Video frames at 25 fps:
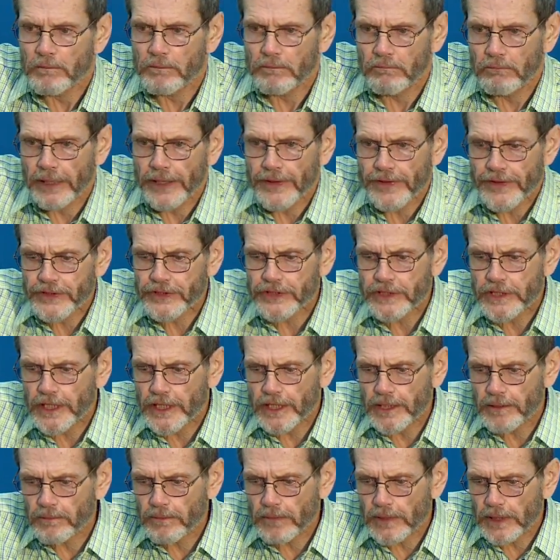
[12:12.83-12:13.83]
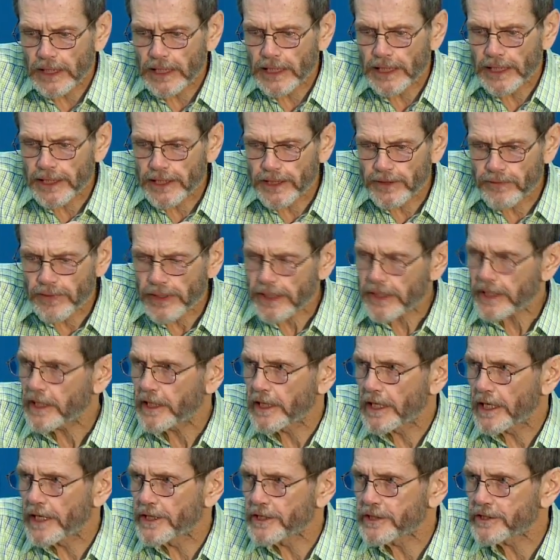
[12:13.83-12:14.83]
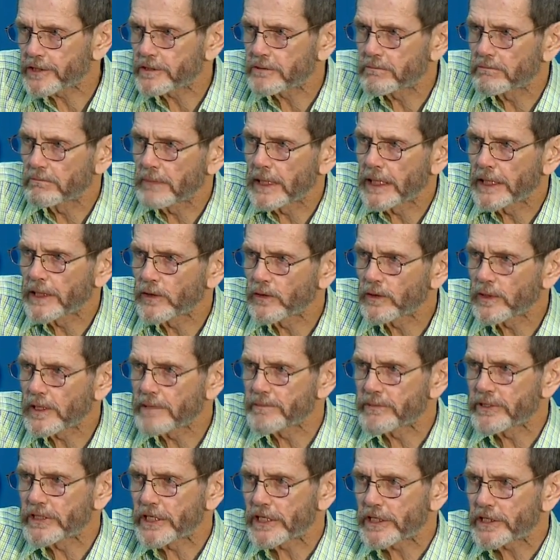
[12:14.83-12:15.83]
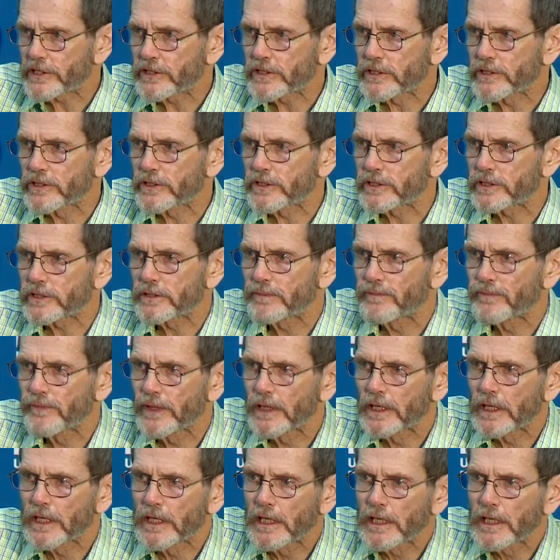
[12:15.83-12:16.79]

by this time I had recognized my own limitations